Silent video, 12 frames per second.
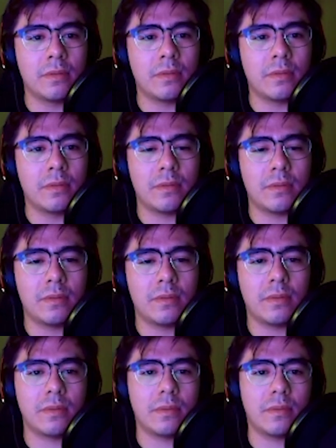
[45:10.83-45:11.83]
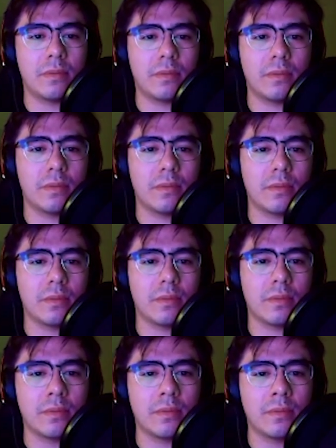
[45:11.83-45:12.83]

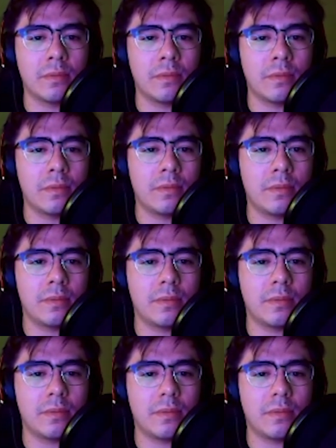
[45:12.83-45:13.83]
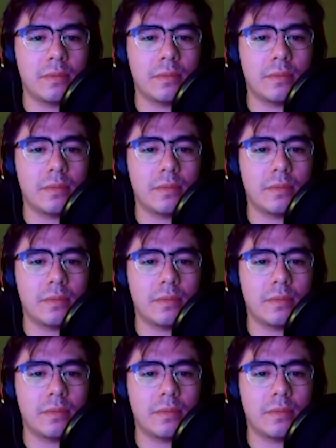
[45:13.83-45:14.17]
No words are spoken by the person on screen.